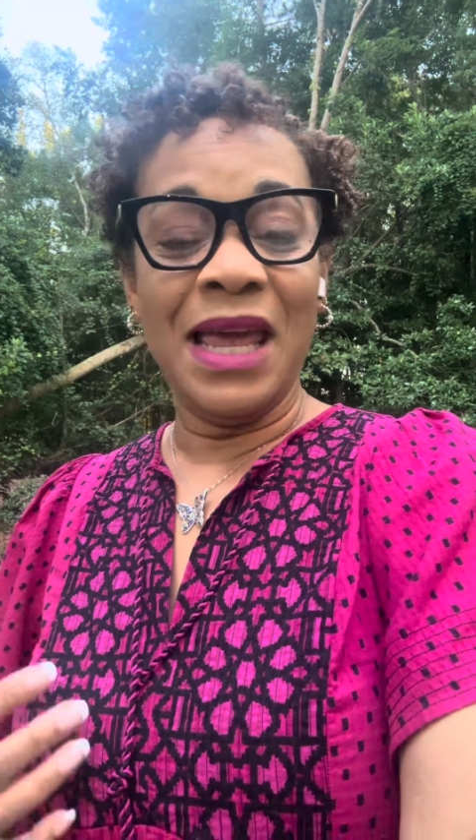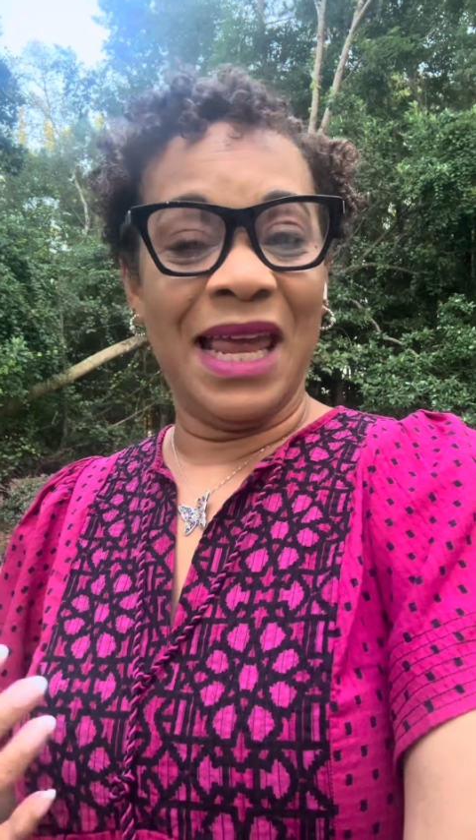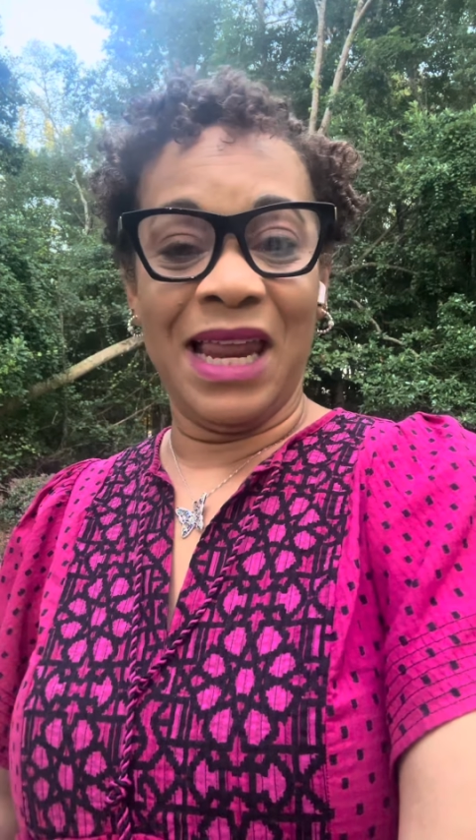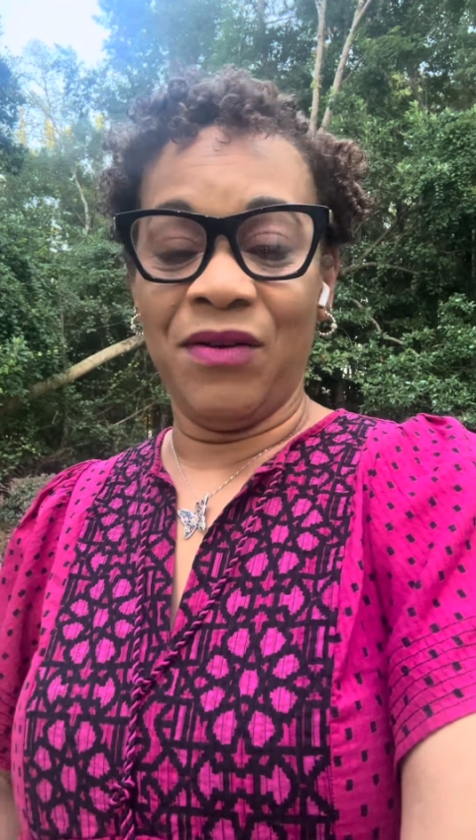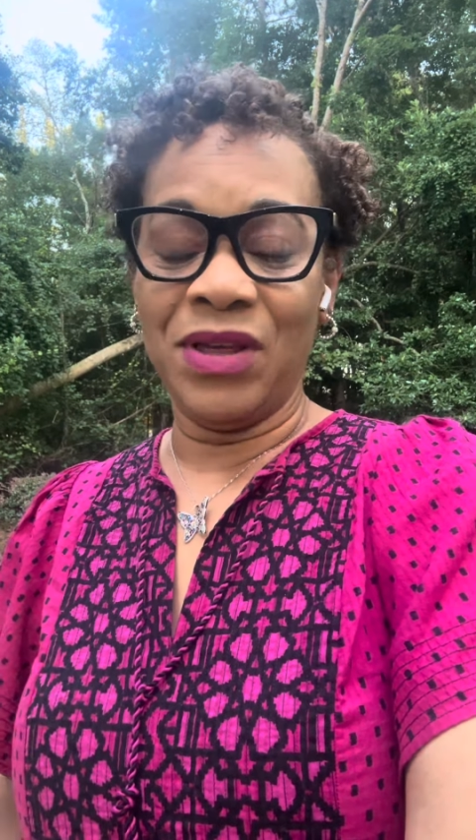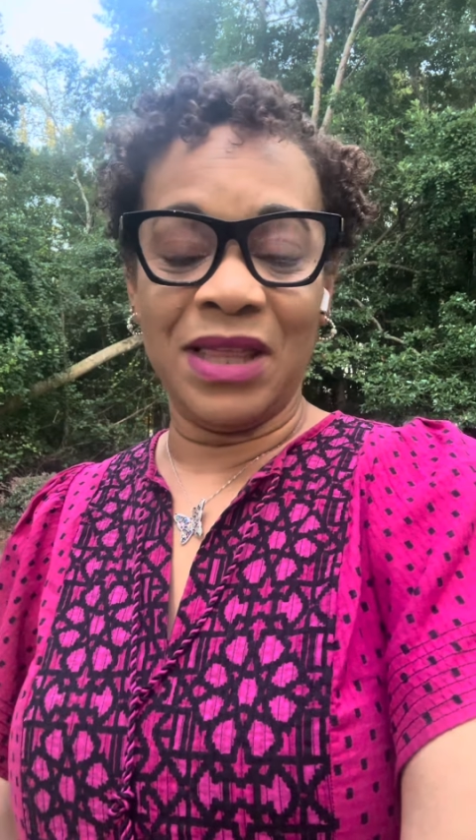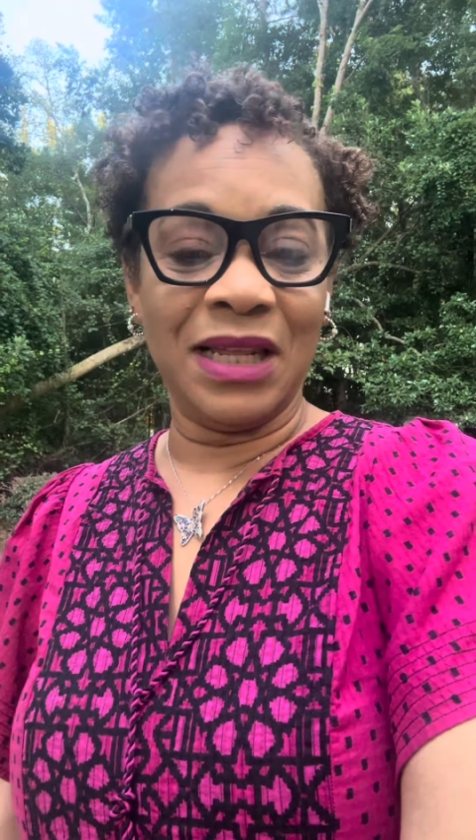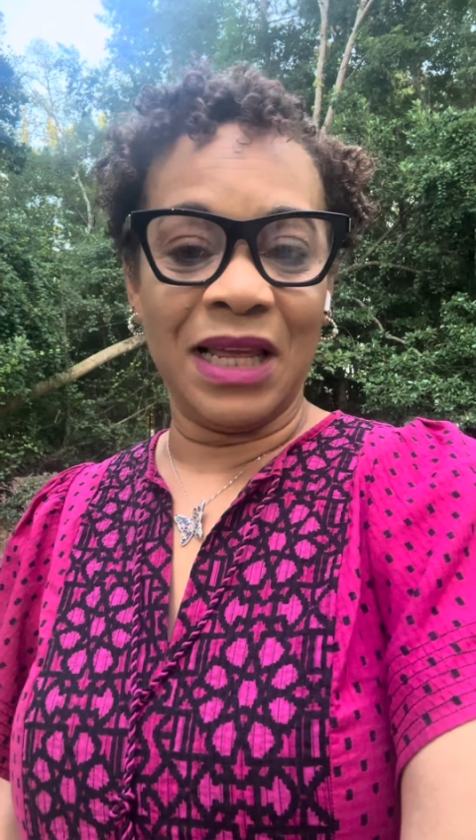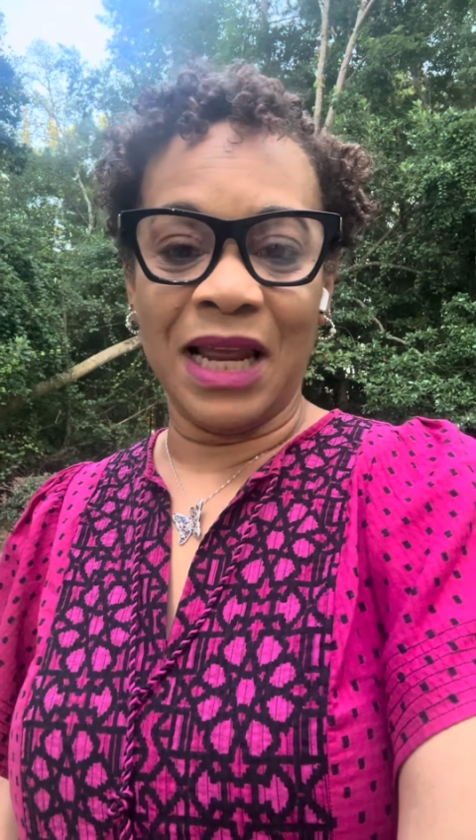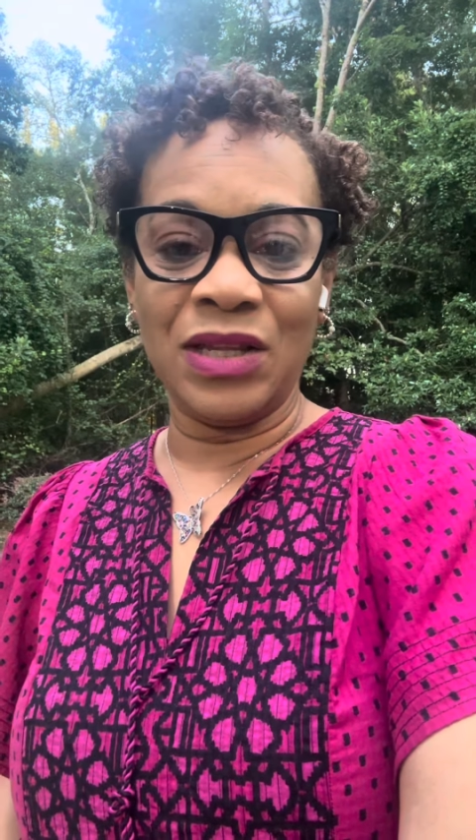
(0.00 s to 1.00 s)
in everything
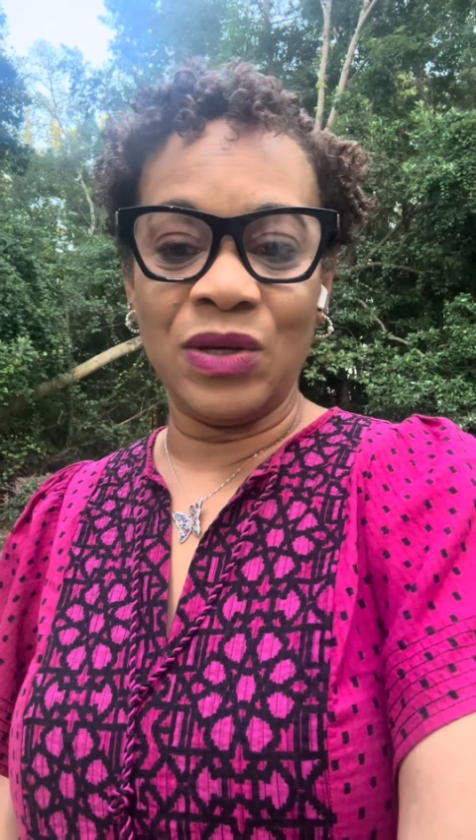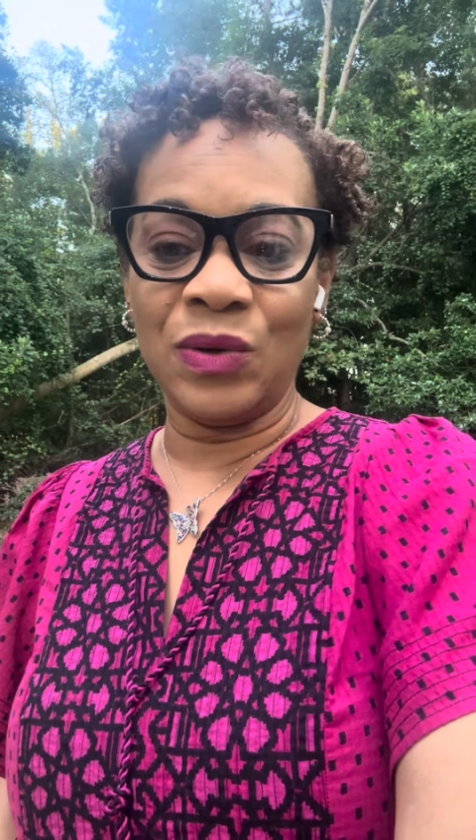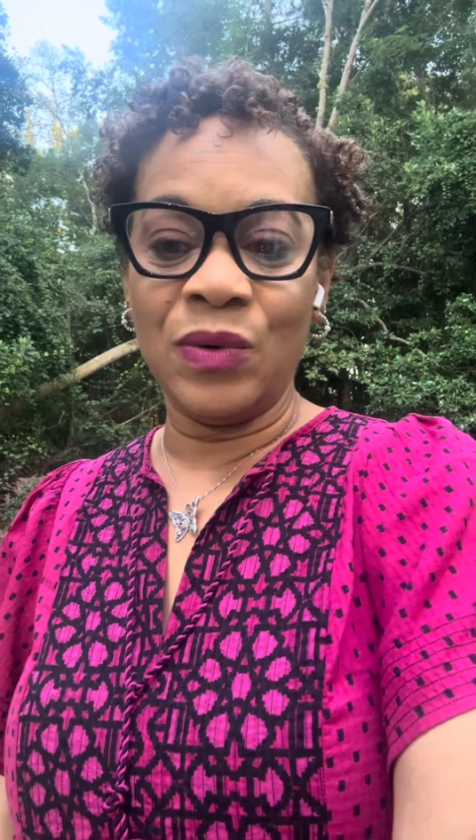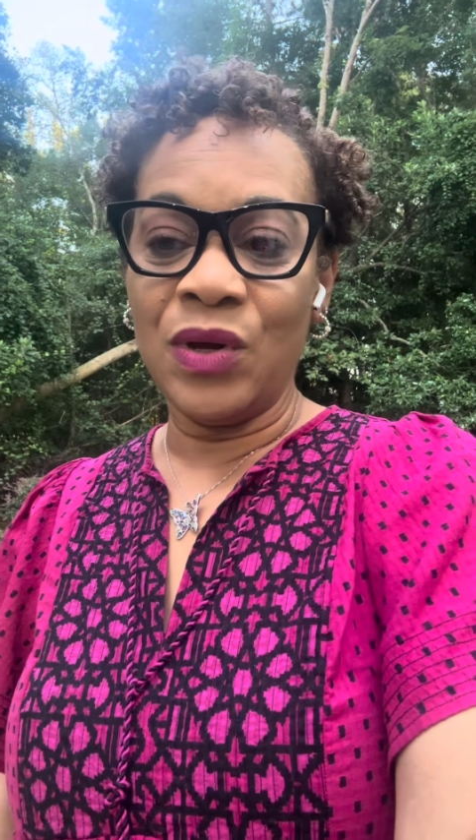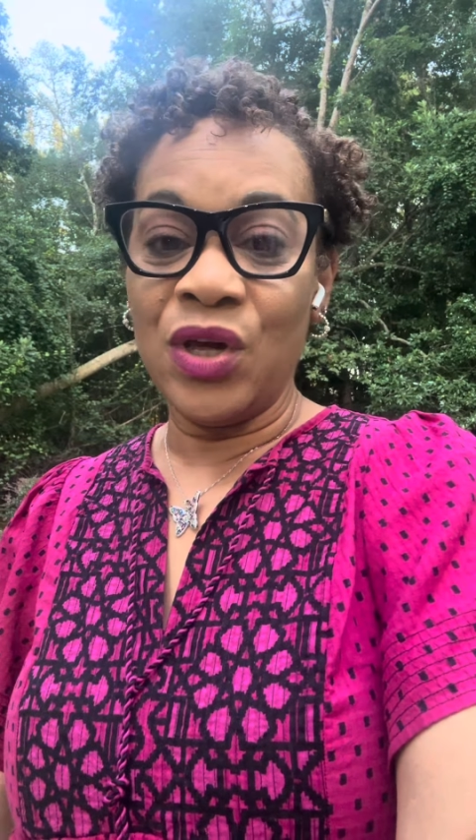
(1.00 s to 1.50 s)
that I do.